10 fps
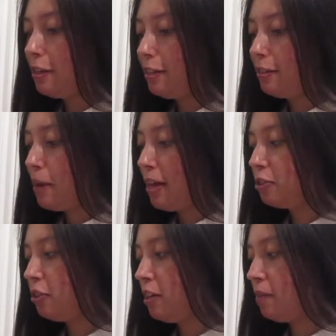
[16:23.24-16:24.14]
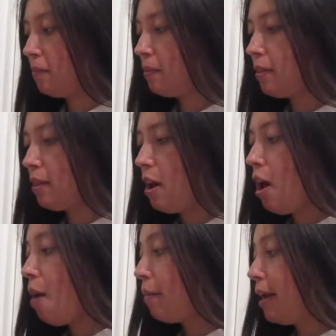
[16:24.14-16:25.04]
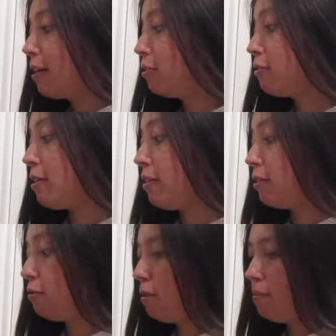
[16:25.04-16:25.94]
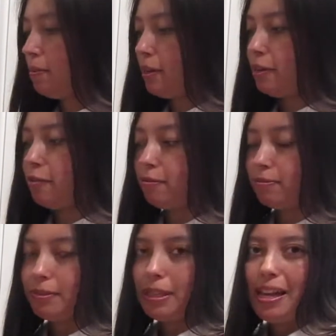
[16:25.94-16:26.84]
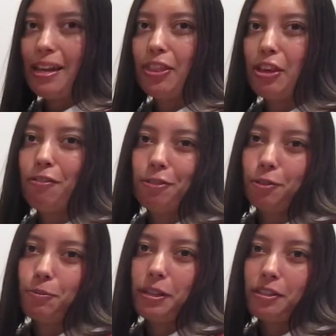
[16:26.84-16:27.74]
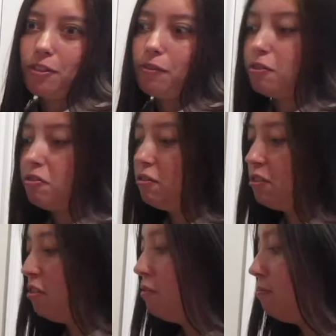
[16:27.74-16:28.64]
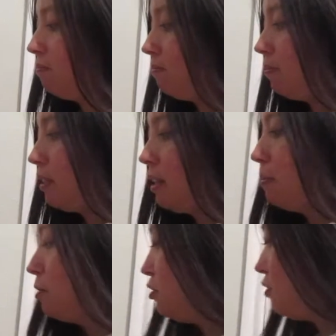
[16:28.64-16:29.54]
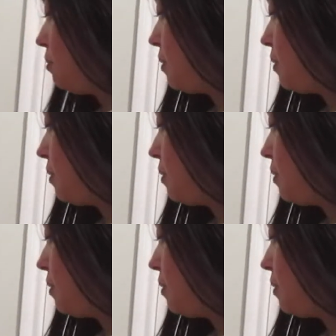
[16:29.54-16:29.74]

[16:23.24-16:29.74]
a spatula, I mean I could try this one, but I don't think it would just be as difficult, so just using my